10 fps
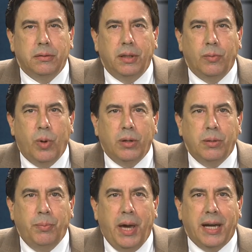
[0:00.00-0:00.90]
and
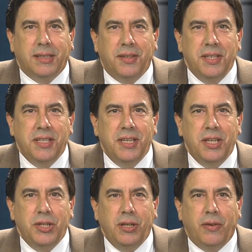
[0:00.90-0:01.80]
welcome back to this
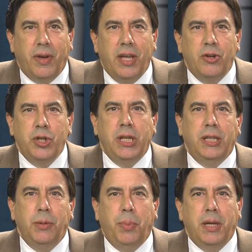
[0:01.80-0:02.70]
edition of Energy
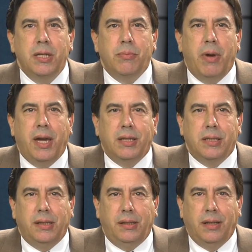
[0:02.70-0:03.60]
Independence
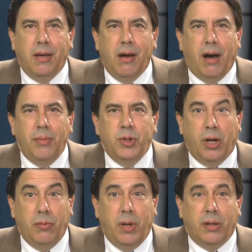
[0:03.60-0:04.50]
Magazine. I'm
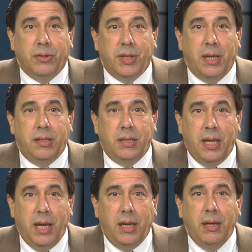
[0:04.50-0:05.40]
Sean Reynolds, and
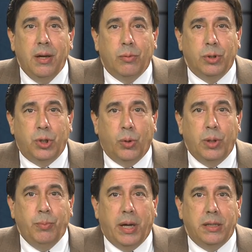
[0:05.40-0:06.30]
today we're
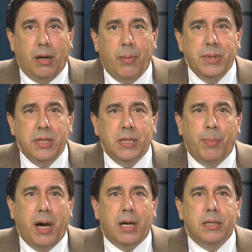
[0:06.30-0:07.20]
joined by Thomas
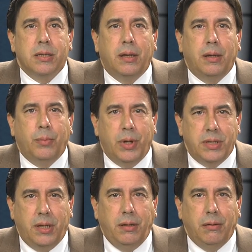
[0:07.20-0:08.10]
Ispas,
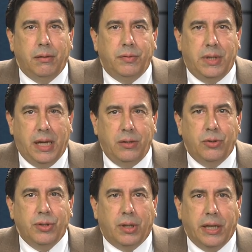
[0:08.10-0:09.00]
president of
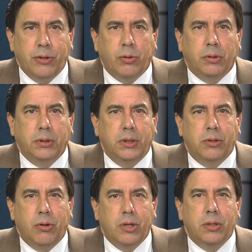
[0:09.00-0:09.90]
Daniels Electrical
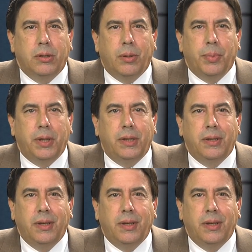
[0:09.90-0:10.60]
Construction Company.